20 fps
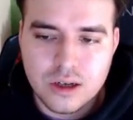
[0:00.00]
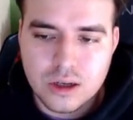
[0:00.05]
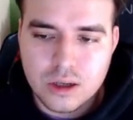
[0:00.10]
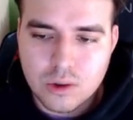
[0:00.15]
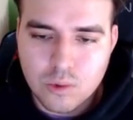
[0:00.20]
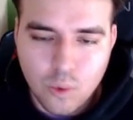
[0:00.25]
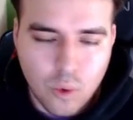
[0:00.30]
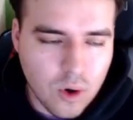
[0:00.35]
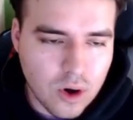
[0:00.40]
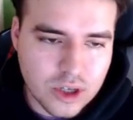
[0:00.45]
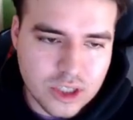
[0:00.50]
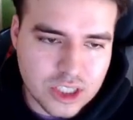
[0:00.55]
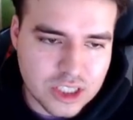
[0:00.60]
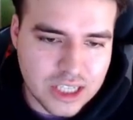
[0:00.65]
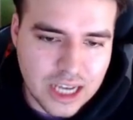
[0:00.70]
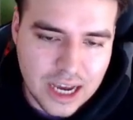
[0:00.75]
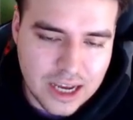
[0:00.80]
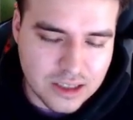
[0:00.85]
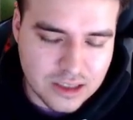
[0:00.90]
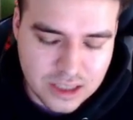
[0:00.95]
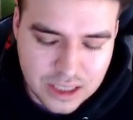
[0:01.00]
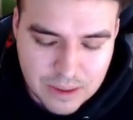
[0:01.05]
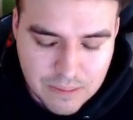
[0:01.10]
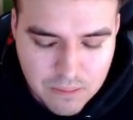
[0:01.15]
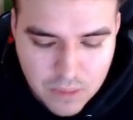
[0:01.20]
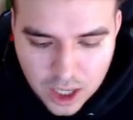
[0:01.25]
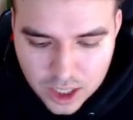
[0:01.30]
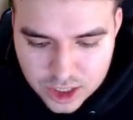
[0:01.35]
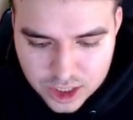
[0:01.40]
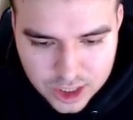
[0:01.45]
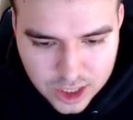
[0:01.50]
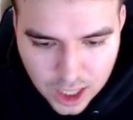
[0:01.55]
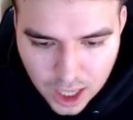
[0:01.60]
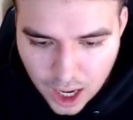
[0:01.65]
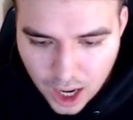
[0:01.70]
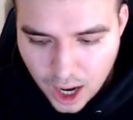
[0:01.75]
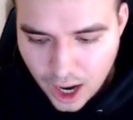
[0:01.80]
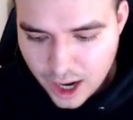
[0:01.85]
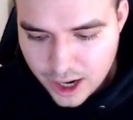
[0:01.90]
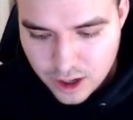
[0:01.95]
Ward just has the much
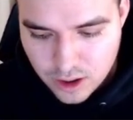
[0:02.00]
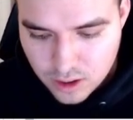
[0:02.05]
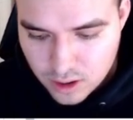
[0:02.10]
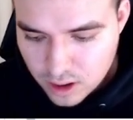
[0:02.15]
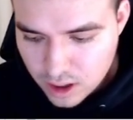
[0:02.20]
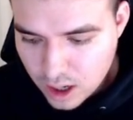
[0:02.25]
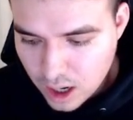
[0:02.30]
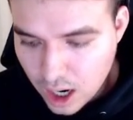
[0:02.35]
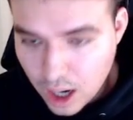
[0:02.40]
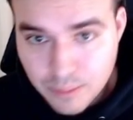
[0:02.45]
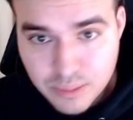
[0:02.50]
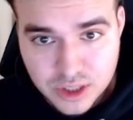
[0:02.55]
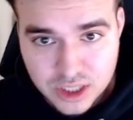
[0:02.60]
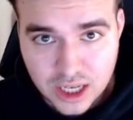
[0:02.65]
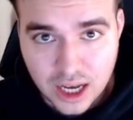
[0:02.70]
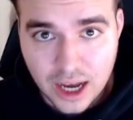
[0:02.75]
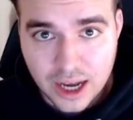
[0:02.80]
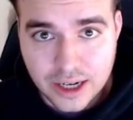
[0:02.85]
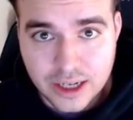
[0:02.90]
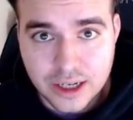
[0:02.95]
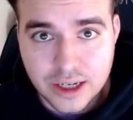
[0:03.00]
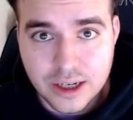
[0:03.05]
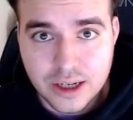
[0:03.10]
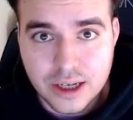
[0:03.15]
higher upside.